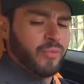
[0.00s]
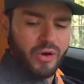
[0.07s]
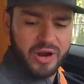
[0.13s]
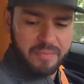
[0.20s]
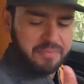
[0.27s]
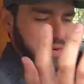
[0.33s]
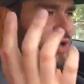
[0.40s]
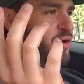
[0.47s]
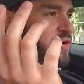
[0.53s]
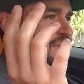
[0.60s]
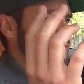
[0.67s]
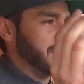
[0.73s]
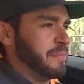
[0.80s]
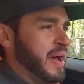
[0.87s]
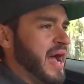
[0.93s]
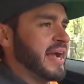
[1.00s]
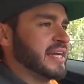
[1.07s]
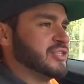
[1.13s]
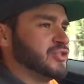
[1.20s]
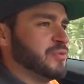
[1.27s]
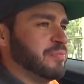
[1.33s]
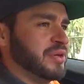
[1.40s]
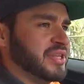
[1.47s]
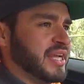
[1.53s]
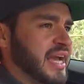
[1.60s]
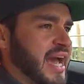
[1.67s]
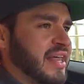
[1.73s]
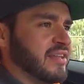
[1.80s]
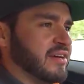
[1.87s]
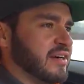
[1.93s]
what a beautiful package you put
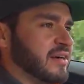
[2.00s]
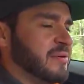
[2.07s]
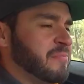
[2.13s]
together.